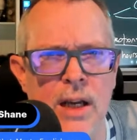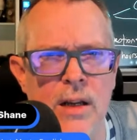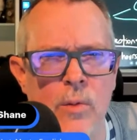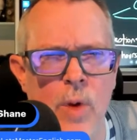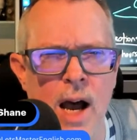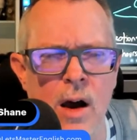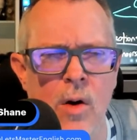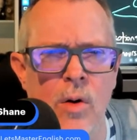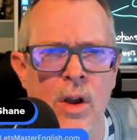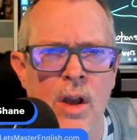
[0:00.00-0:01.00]
like,
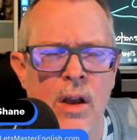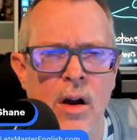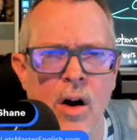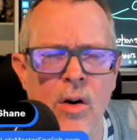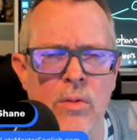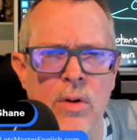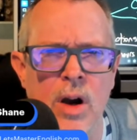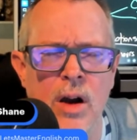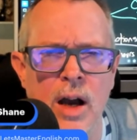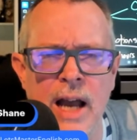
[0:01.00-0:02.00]
wow, oh,
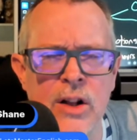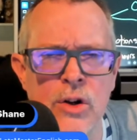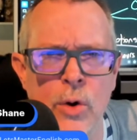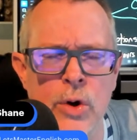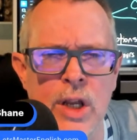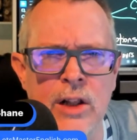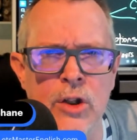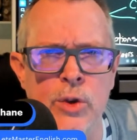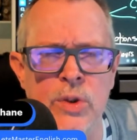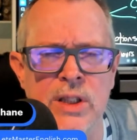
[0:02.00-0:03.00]
I didn't know your
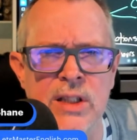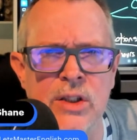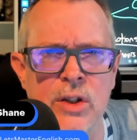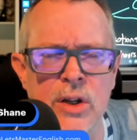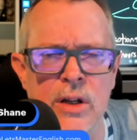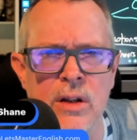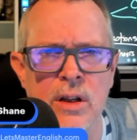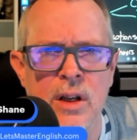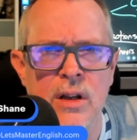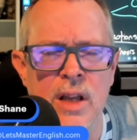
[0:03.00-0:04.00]
English was this good.
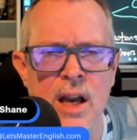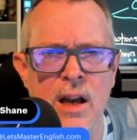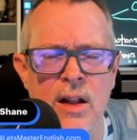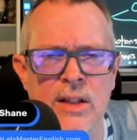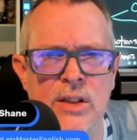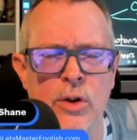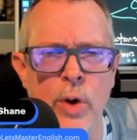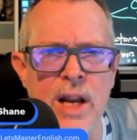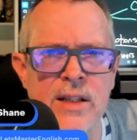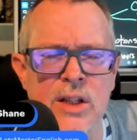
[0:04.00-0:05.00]
Yeah, it's
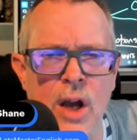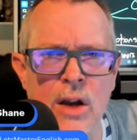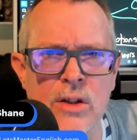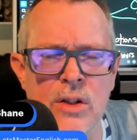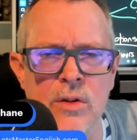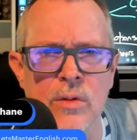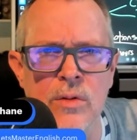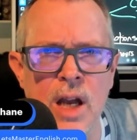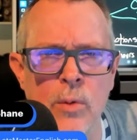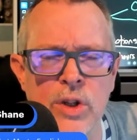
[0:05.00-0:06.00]
great to talk to you.
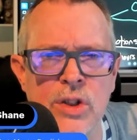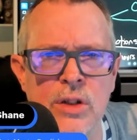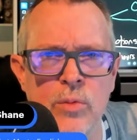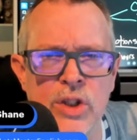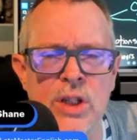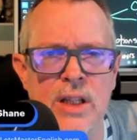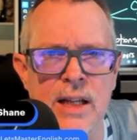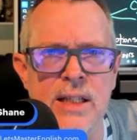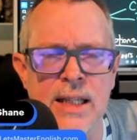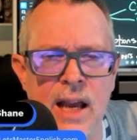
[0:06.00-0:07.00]
Yeah, we should
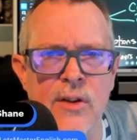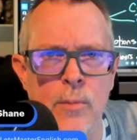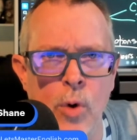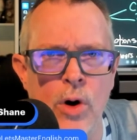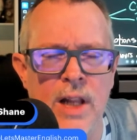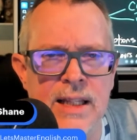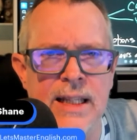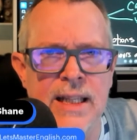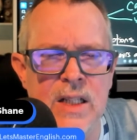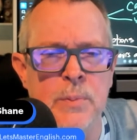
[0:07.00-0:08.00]
get together more. Let
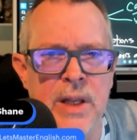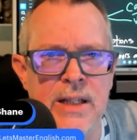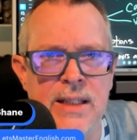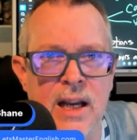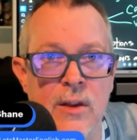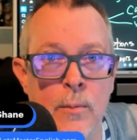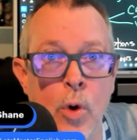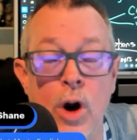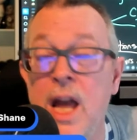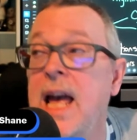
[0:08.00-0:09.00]
the kids play together
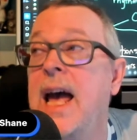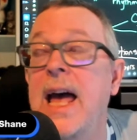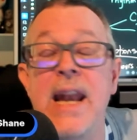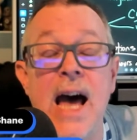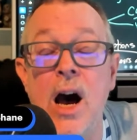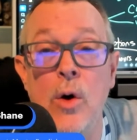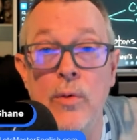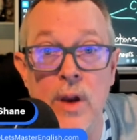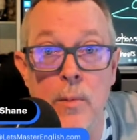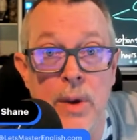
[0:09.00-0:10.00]
more. And now
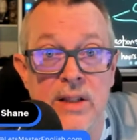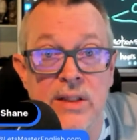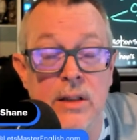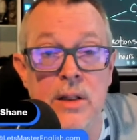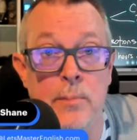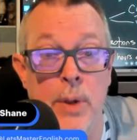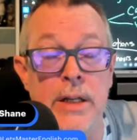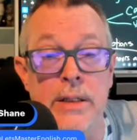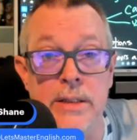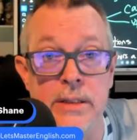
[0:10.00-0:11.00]
they're basically
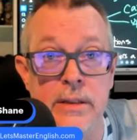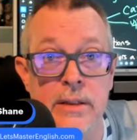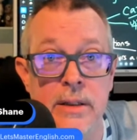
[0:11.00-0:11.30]
buddies.